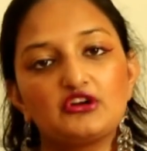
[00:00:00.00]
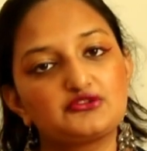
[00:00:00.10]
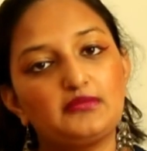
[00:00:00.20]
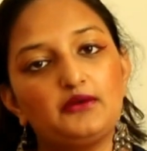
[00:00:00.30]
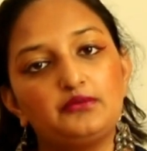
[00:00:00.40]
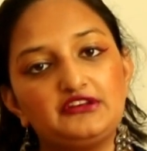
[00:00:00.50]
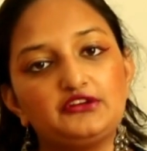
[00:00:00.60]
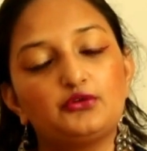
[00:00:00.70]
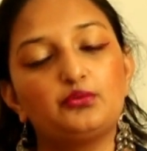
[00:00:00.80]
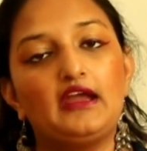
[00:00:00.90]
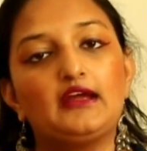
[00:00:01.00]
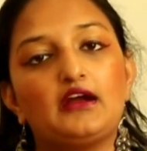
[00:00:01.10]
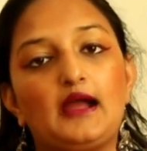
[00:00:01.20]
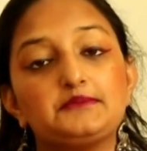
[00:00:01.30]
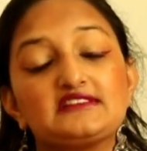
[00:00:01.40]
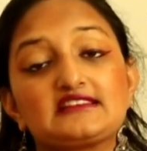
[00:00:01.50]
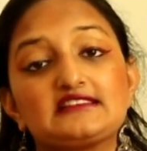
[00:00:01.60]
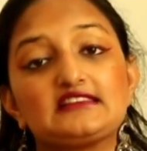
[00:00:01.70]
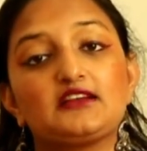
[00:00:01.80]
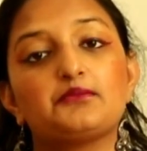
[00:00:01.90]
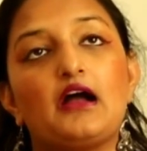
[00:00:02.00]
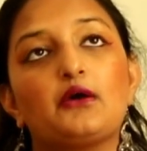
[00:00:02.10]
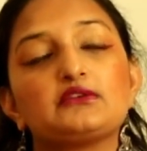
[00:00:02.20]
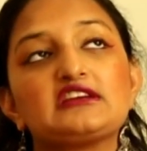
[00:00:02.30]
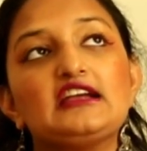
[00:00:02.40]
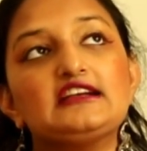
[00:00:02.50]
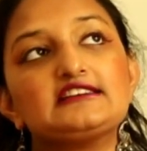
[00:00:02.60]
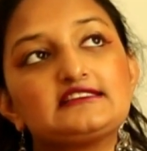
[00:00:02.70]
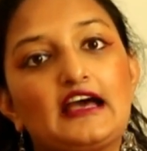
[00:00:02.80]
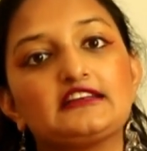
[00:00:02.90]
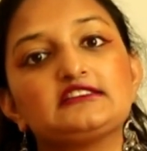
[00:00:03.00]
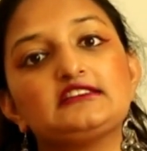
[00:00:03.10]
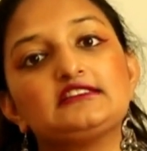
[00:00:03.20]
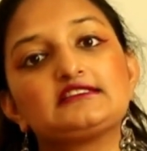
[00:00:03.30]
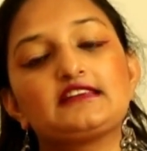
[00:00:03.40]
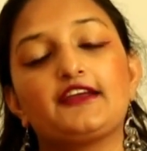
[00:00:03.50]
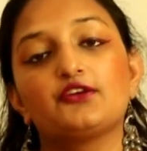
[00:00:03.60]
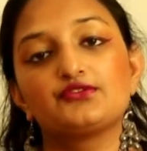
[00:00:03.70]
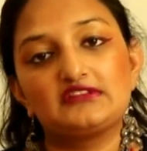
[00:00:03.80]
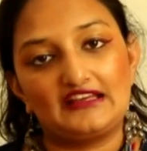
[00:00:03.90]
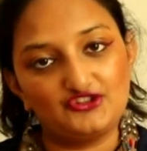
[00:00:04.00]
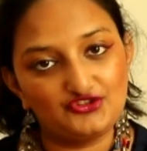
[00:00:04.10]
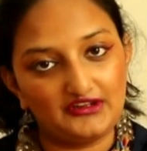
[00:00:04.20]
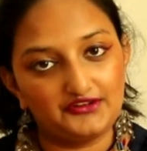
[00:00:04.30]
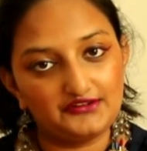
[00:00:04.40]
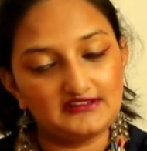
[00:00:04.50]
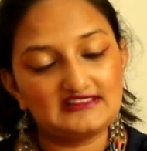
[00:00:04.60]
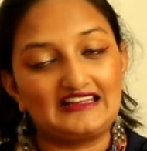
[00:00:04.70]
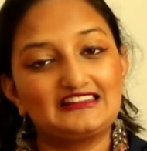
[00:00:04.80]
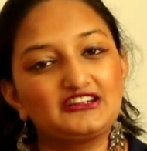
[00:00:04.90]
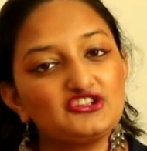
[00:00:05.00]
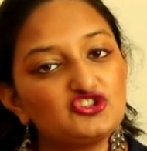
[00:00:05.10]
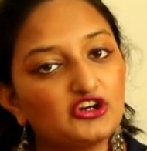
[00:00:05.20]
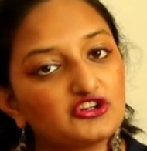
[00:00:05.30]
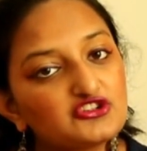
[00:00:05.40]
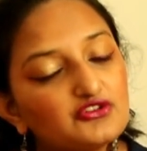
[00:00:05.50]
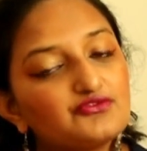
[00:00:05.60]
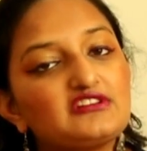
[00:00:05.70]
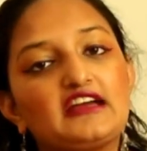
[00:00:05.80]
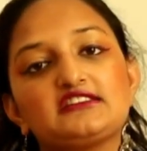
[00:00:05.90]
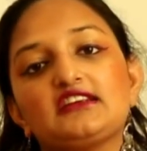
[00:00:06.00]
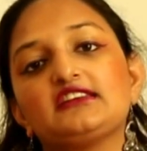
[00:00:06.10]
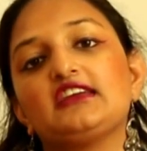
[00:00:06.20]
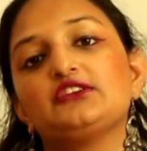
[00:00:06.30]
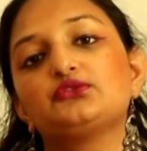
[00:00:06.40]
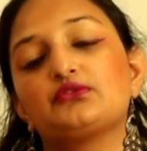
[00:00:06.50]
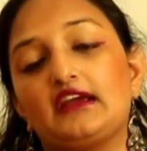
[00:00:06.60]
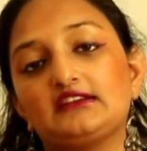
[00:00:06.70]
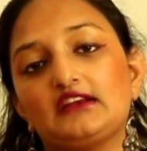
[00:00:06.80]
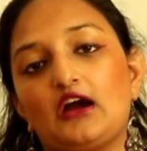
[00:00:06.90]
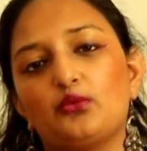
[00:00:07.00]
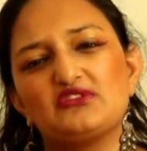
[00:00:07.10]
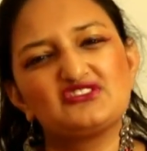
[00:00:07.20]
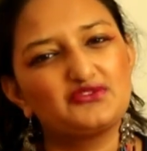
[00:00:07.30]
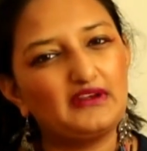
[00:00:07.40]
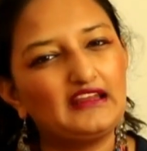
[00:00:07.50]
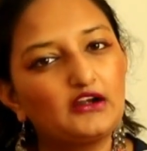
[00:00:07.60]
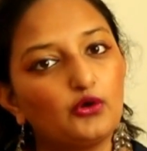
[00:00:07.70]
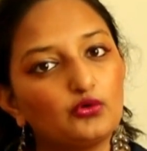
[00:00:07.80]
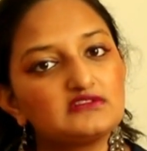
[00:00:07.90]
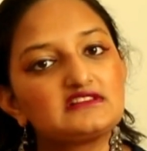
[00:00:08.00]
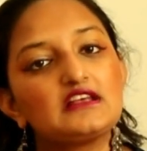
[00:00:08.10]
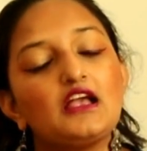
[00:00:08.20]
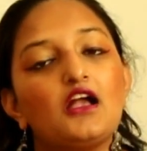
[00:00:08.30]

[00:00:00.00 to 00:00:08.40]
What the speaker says: watched my video where I'm discussing about Saturn in the sign of Sagittarius and the conjunction of Saturn and Ketu right now, which is very close,